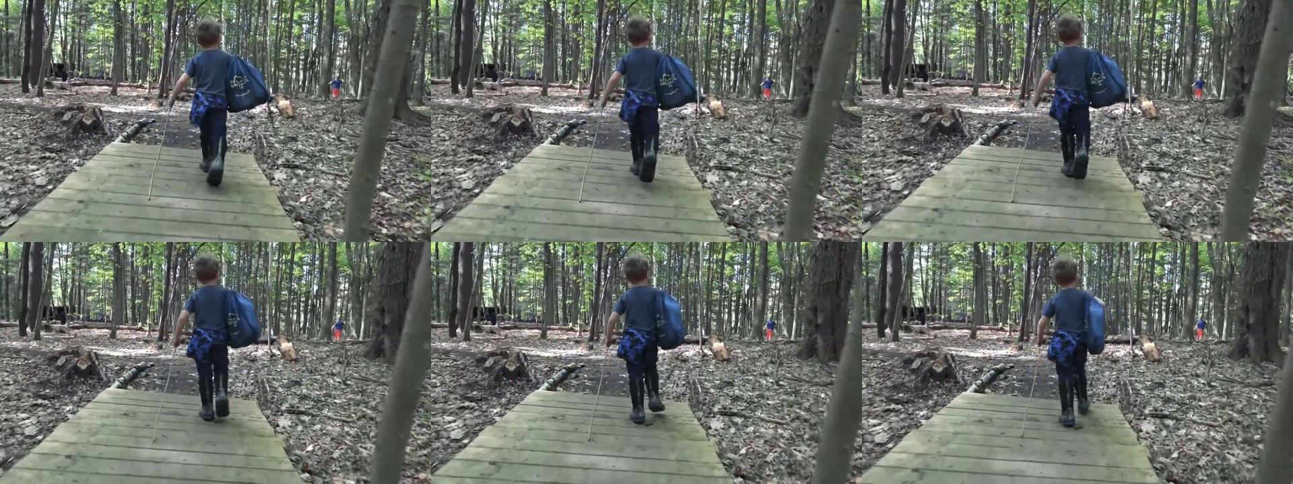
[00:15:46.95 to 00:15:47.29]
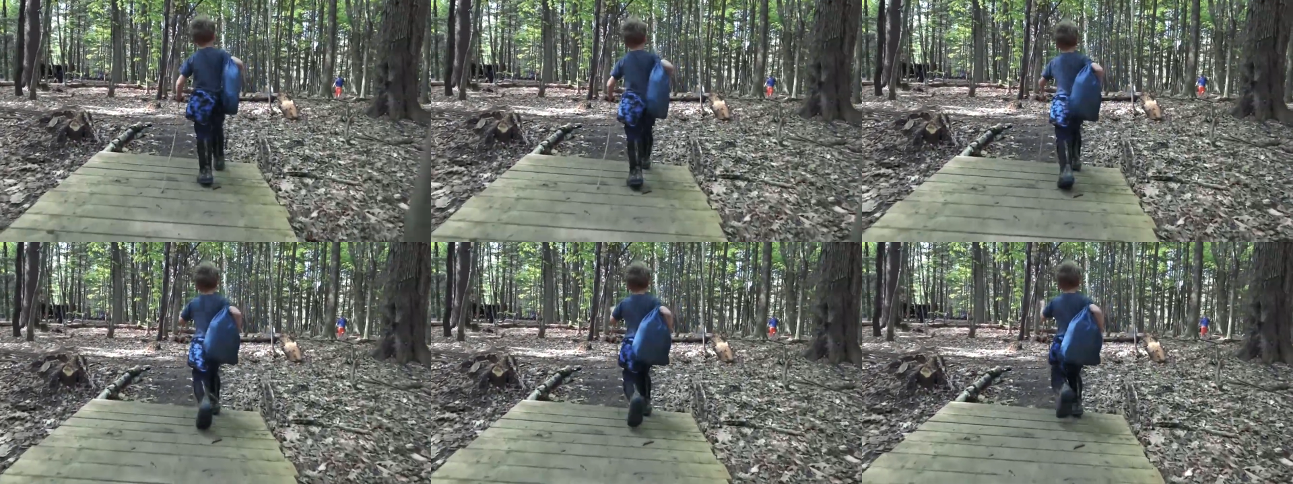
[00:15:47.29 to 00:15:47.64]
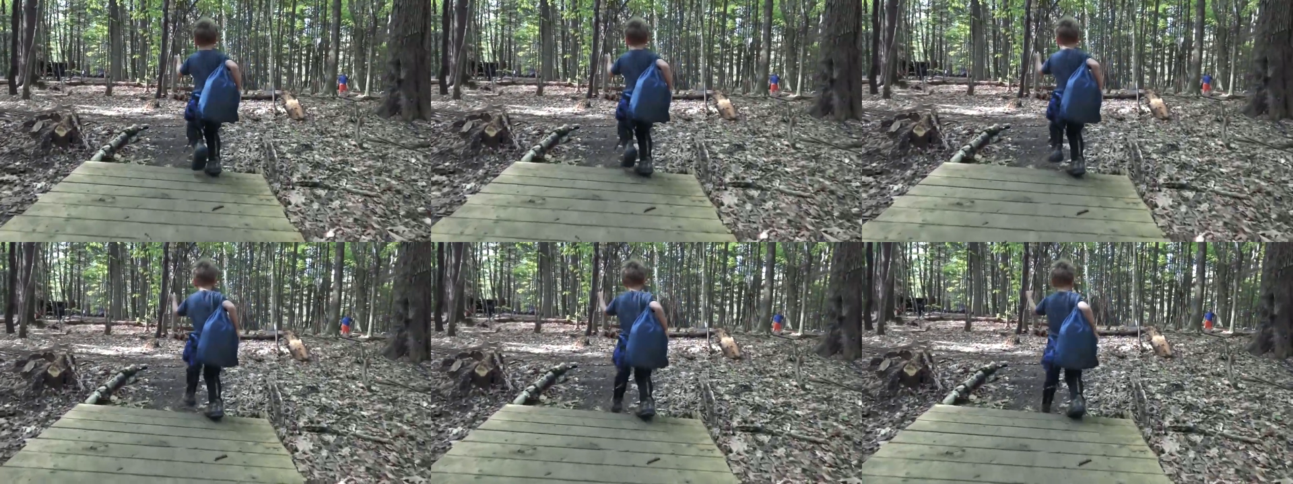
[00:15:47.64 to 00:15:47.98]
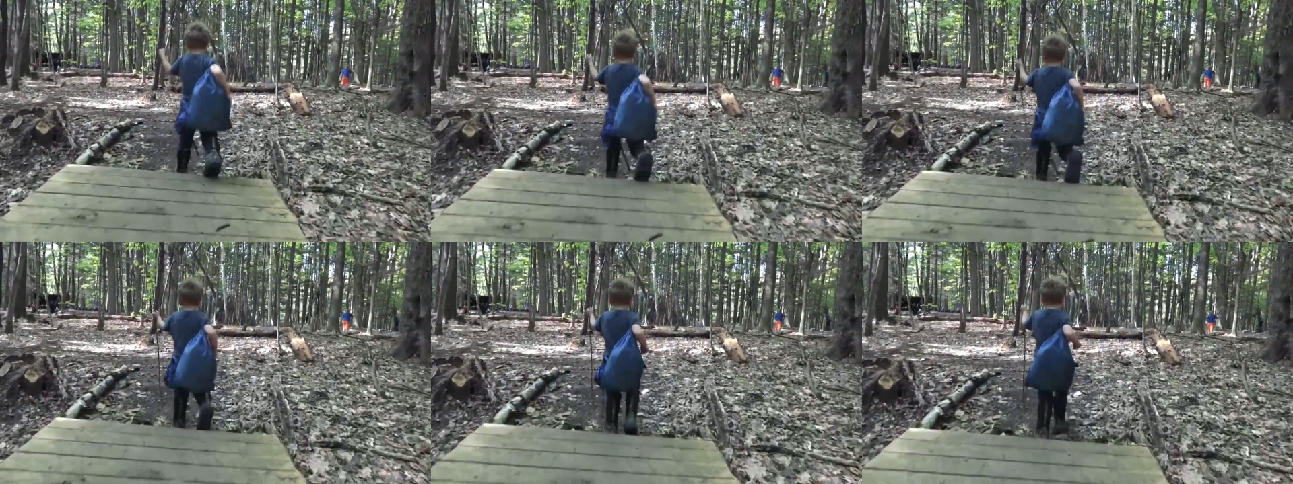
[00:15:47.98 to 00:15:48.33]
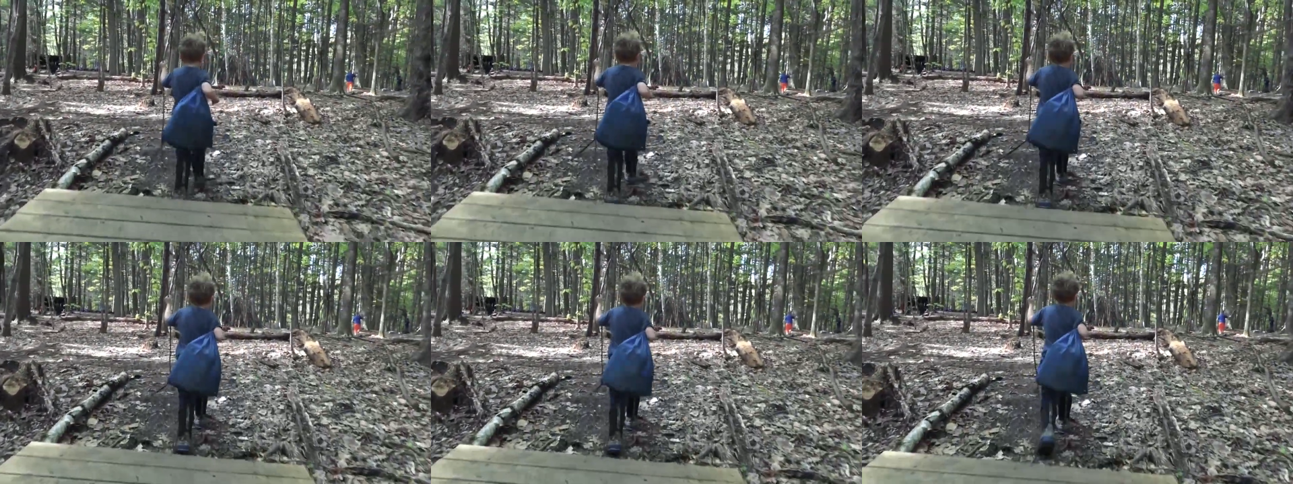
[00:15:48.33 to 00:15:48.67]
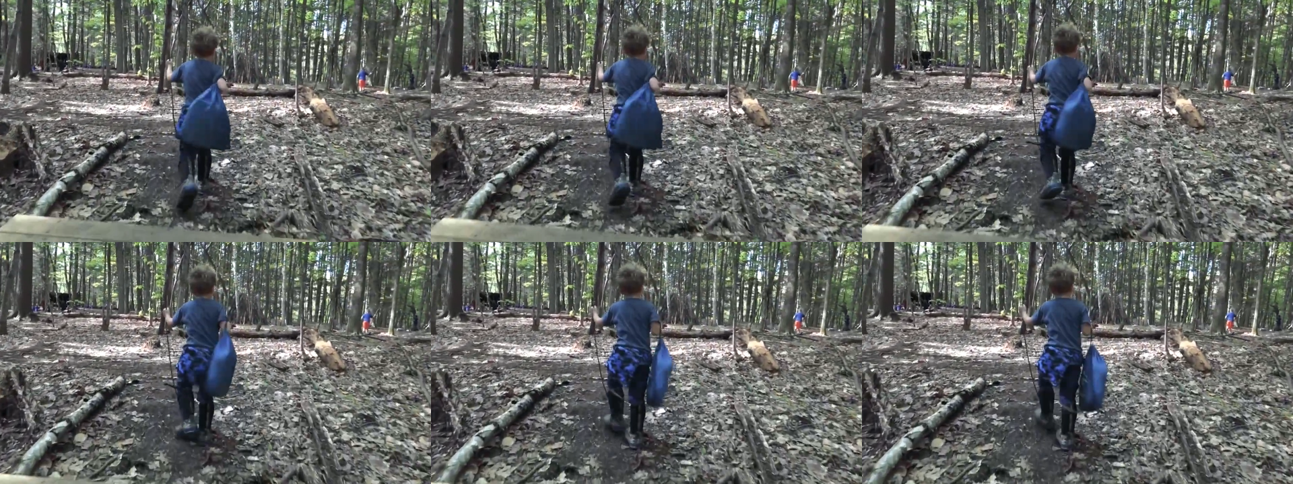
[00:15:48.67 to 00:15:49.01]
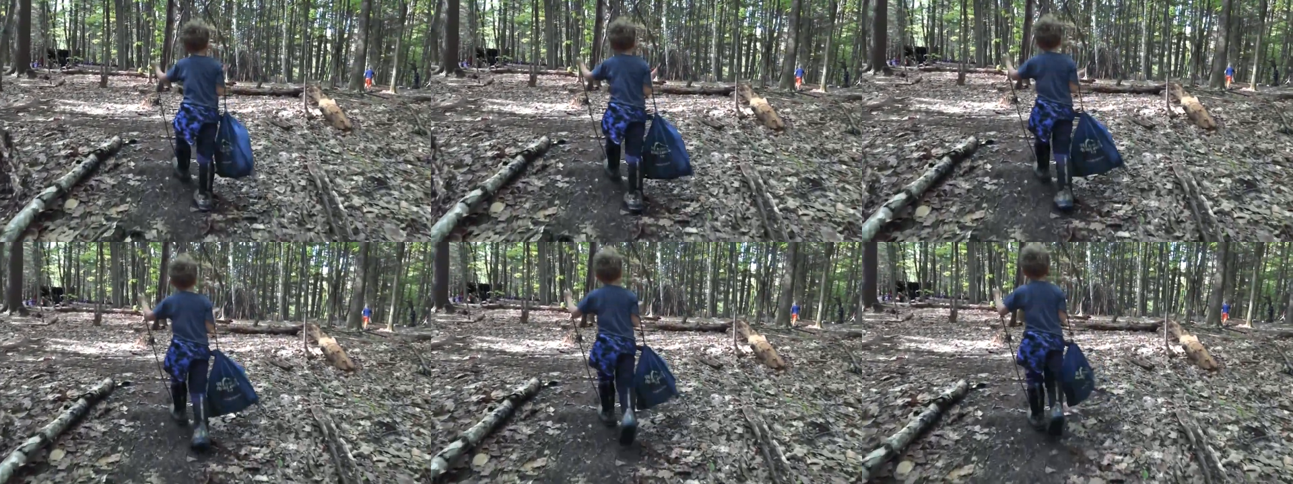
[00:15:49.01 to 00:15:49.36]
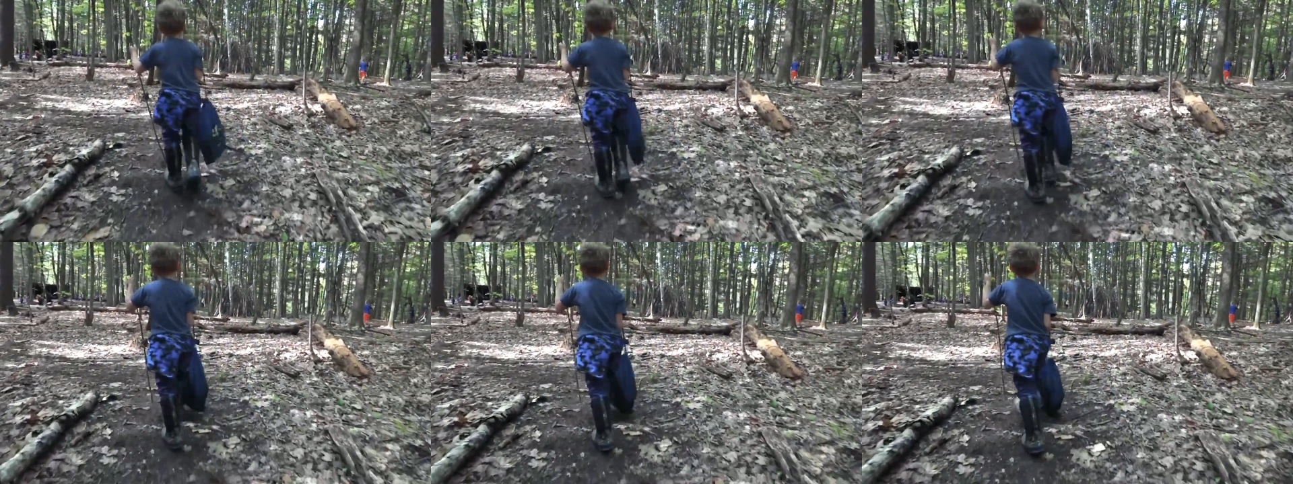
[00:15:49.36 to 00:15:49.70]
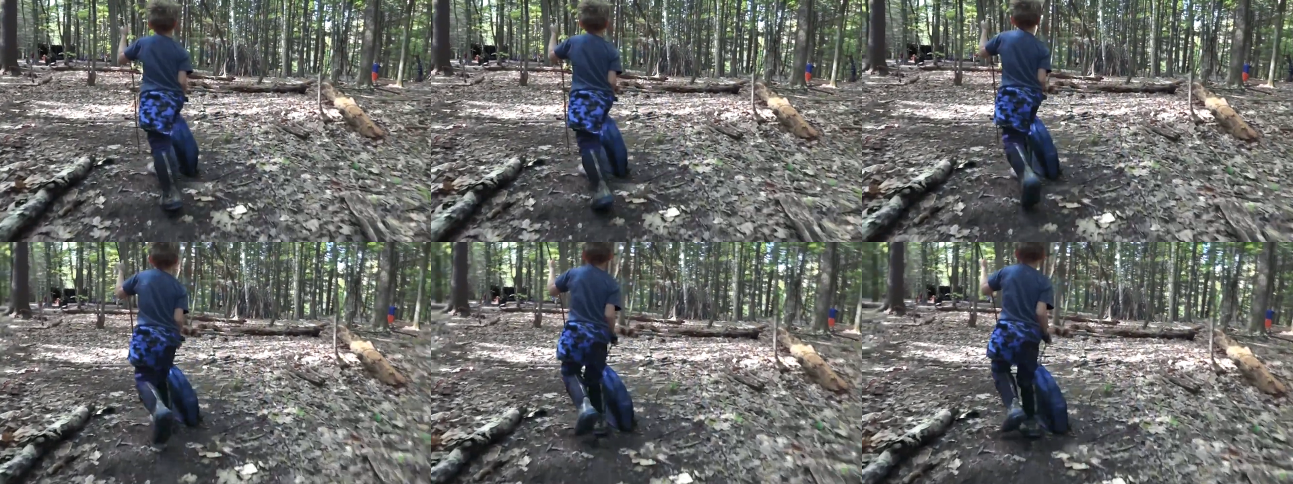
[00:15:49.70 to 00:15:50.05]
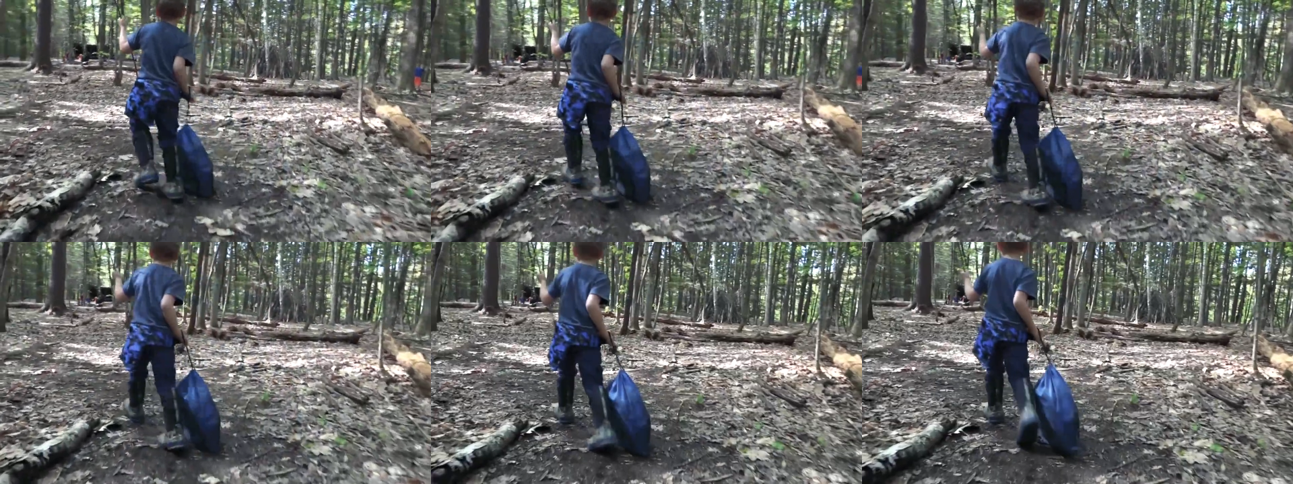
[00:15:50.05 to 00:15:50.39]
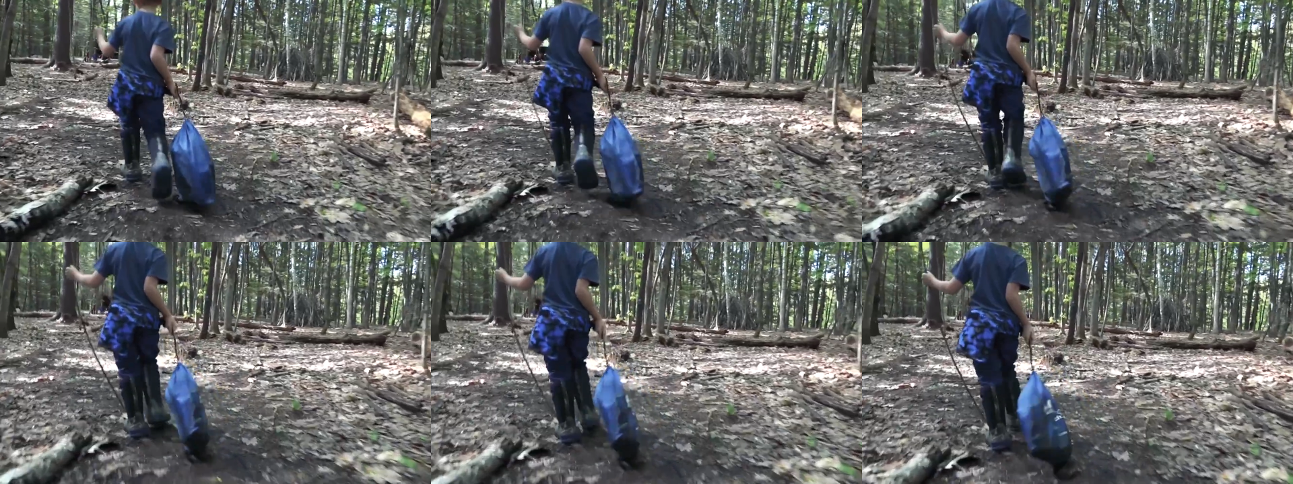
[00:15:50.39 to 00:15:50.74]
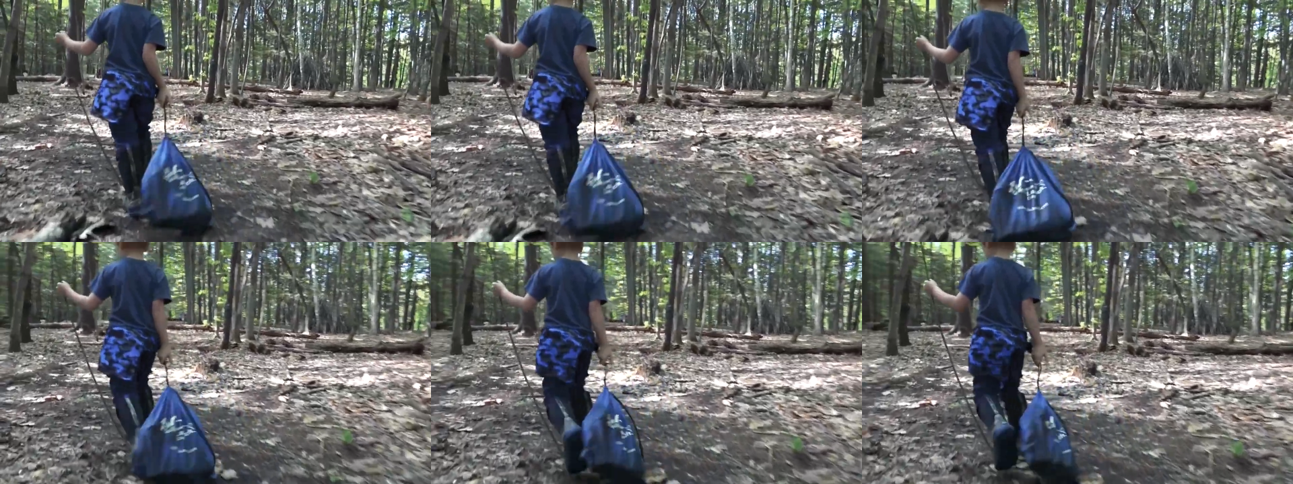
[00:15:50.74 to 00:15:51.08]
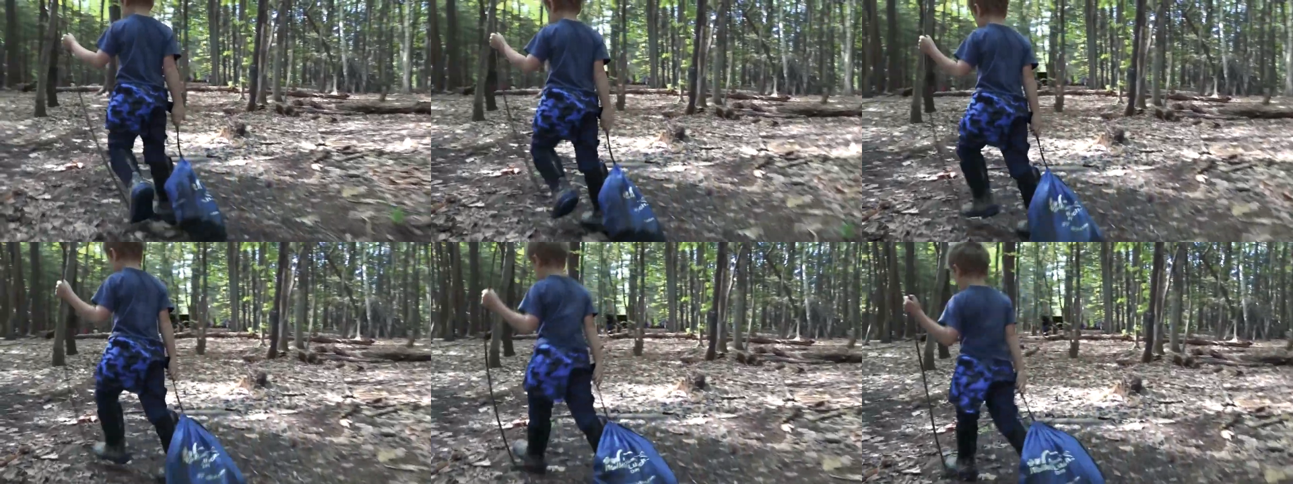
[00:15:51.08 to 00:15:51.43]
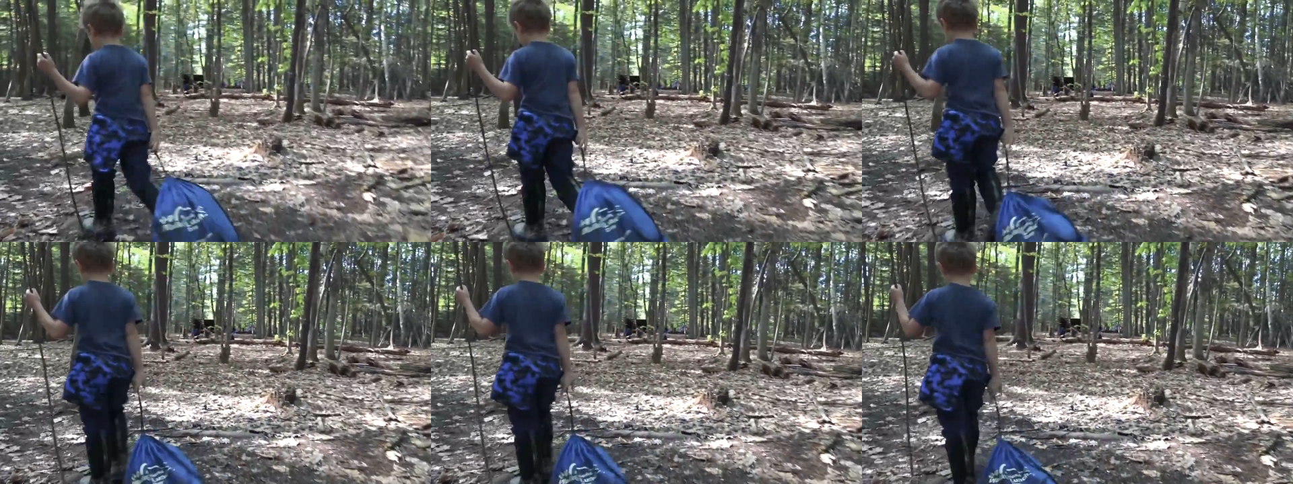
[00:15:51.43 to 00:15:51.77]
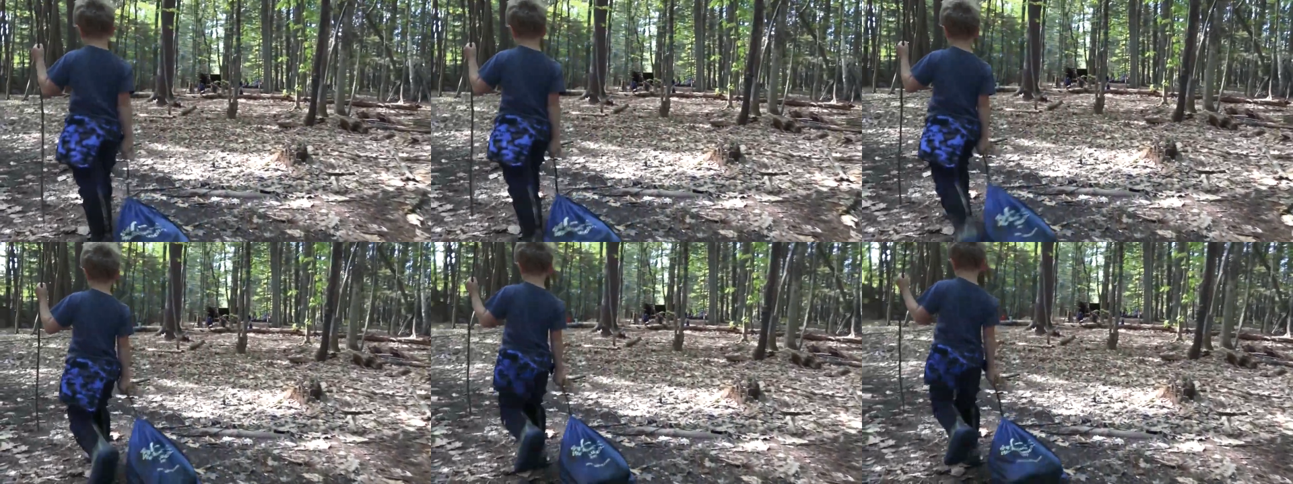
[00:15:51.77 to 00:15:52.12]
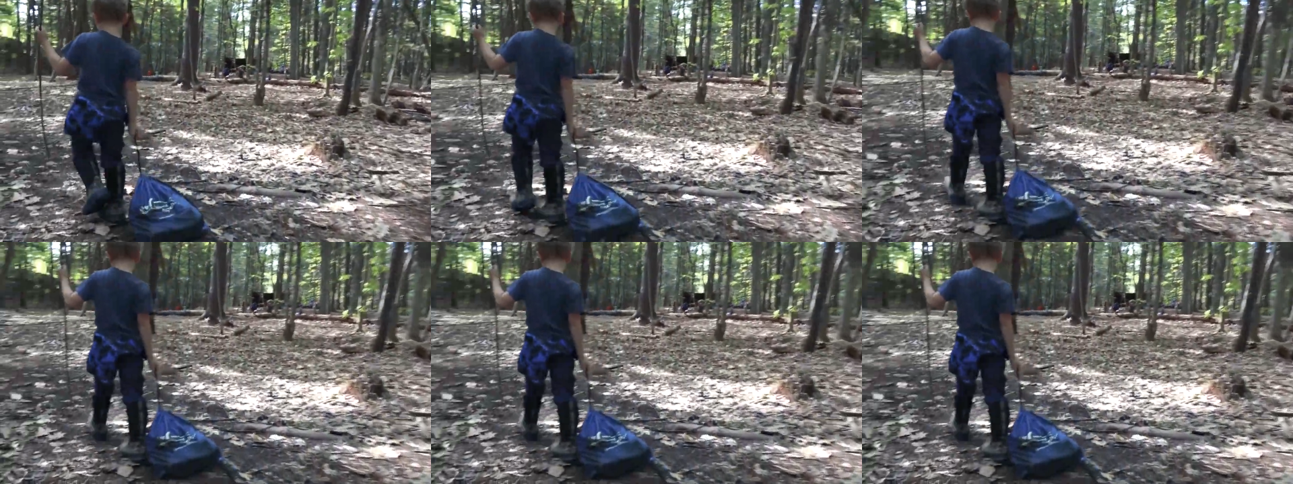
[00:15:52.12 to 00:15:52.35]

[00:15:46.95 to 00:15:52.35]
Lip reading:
(no speaker visible)